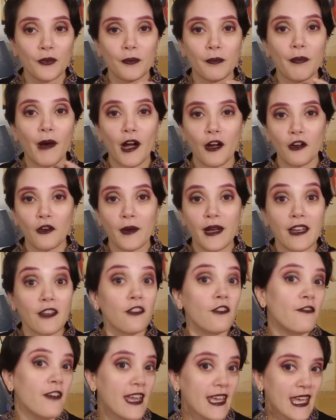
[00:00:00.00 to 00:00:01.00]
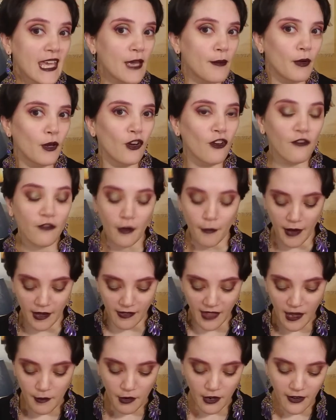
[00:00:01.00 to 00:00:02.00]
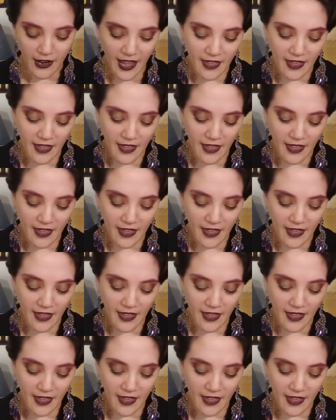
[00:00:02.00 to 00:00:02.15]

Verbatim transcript: borrowing The Fake Keeper from my library,